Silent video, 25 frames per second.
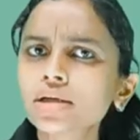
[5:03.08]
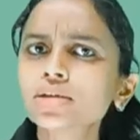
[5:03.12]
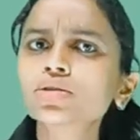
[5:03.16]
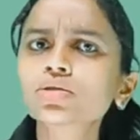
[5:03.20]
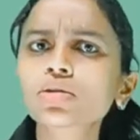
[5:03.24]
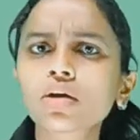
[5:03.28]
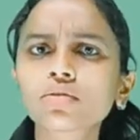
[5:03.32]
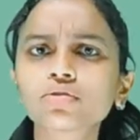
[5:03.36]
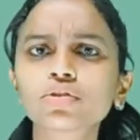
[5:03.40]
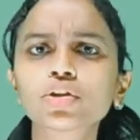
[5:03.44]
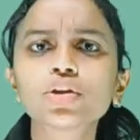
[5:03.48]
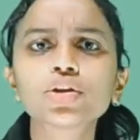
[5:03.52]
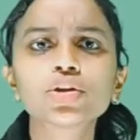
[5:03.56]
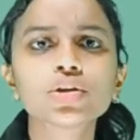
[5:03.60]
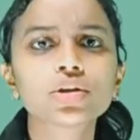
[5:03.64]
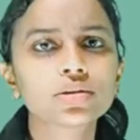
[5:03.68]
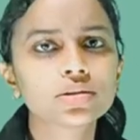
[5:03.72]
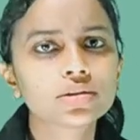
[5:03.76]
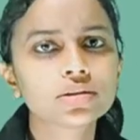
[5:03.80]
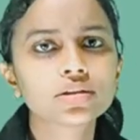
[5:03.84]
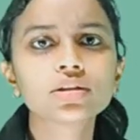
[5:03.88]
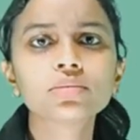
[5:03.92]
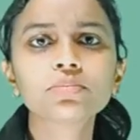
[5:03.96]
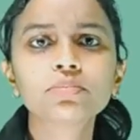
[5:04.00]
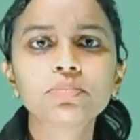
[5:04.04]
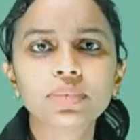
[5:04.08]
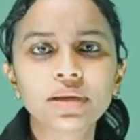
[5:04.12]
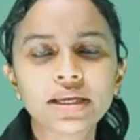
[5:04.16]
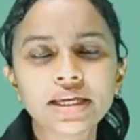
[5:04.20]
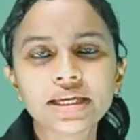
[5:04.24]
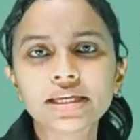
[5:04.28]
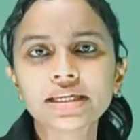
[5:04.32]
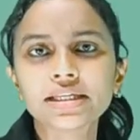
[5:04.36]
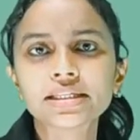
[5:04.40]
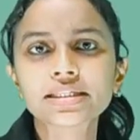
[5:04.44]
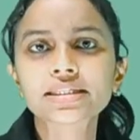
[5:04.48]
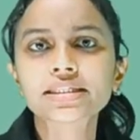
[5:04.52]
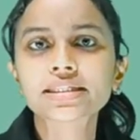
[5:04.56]
Parts of the northern
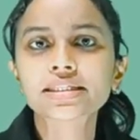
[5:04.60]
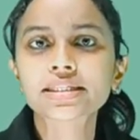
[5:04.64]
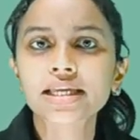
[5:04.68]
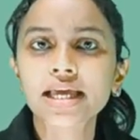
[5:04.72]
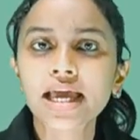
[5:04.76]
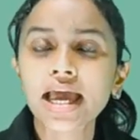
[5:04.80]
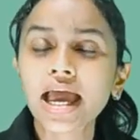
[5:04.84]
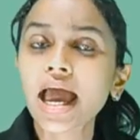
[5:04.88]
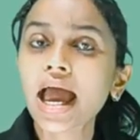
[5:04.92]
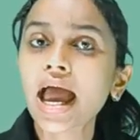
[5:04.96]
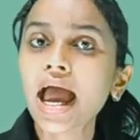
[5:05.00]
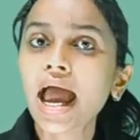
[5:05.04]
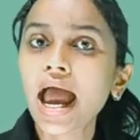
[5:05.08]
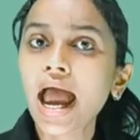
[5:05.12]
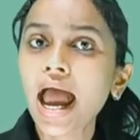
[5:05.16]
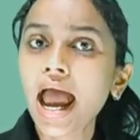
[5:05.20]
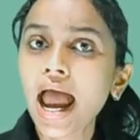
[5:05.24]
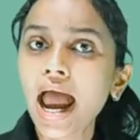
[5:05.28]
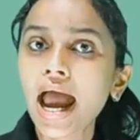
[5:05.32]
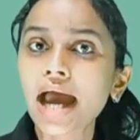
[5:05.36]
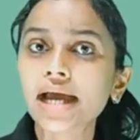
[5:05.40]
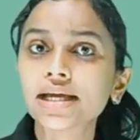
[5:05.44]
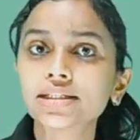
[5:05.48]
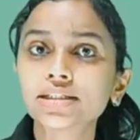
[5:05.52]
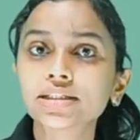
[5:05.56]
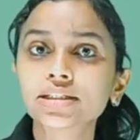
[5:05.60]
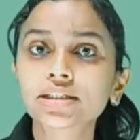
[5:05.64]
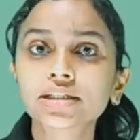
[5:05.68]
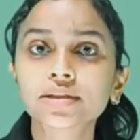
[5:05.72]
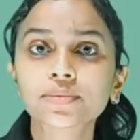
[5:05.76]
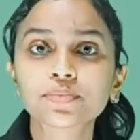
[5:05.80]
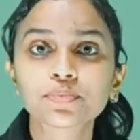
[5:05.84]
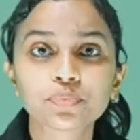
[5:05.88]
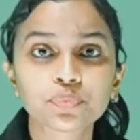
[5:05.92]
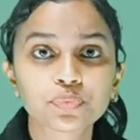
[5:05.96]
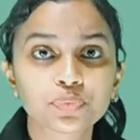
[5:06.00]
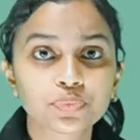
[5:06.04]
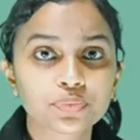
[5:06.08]
plains
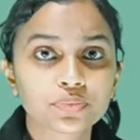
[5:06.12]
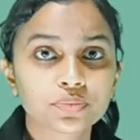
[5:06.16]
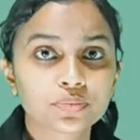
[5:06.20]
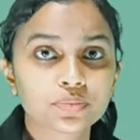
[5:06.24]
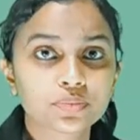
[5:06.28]
and